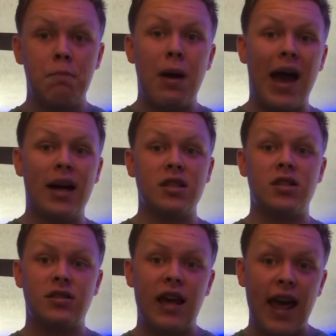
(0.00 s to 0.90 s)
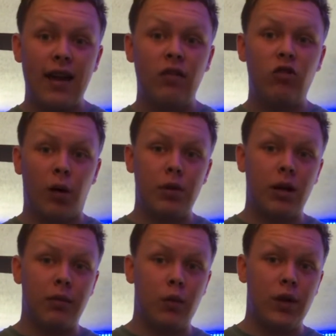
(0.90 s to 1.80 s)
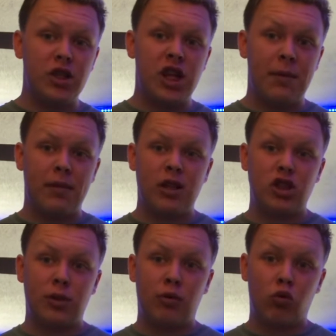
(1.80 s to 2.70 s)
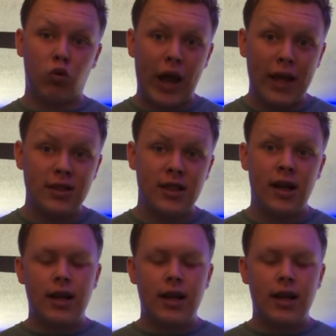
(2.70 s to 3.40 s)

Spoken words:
past 10 WWE Championship reigns.